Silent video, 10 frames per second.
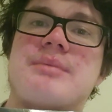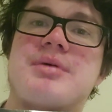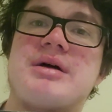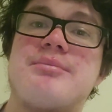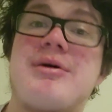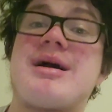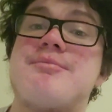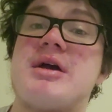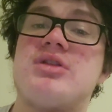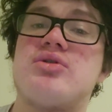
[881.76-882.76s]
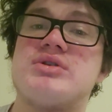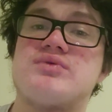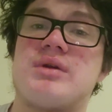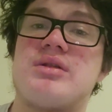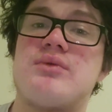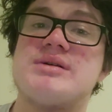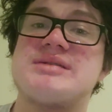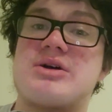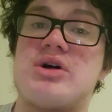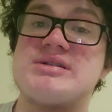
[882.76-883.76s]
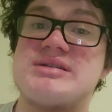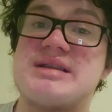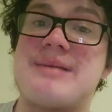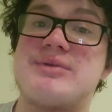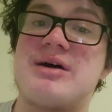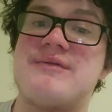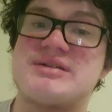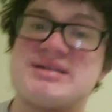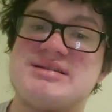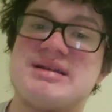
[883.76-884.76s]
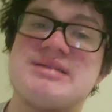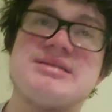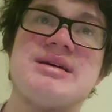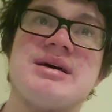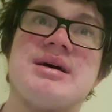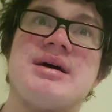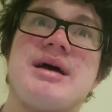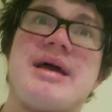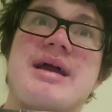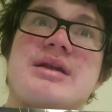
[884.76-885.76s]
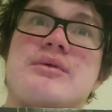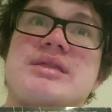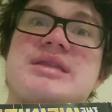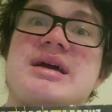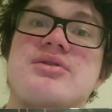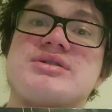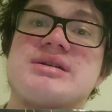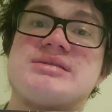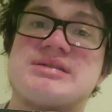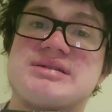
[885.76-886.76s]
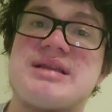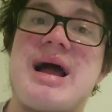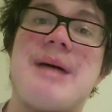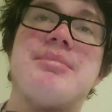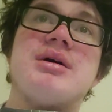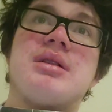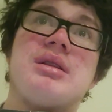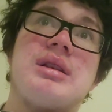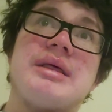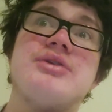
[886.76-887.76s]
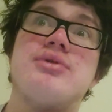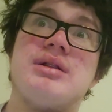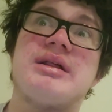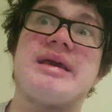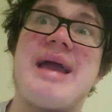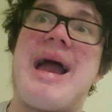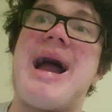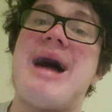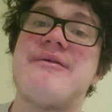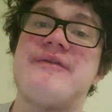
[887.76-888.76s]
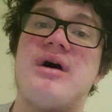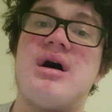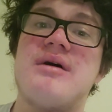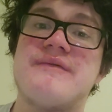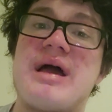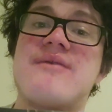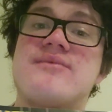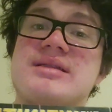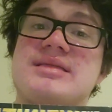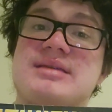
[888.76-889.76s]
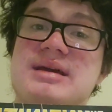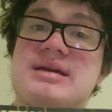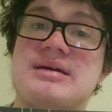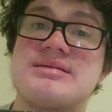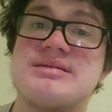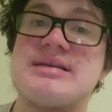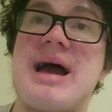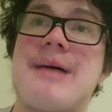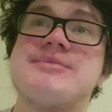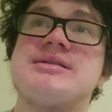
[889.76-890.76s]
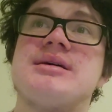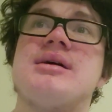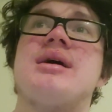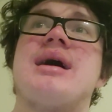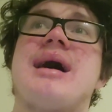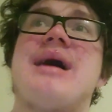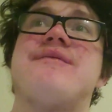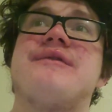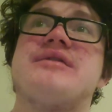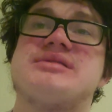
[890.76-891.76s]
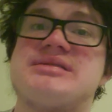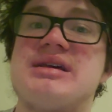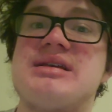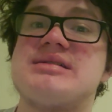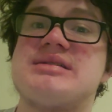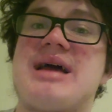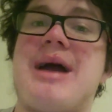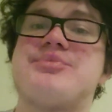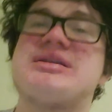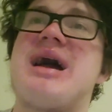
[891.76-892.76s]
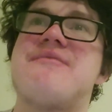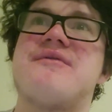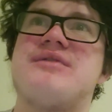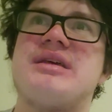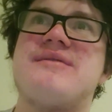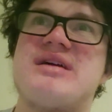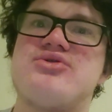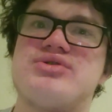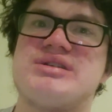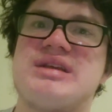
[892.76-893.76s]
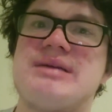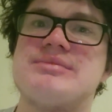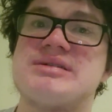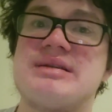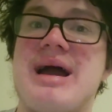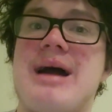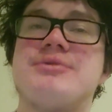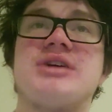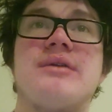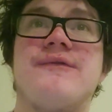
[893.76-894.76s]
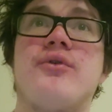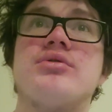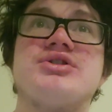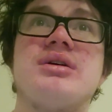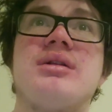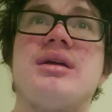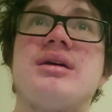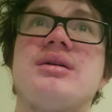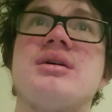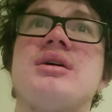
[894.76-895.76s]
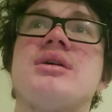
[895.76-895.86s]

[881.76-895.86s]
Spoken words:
But Black Panther was one of the ones that got snapped out of existence. And when Thanos does the snap, literally half of everything snaps. Half of a city snaps. Half of the Avengers team snaps. Unfortunately,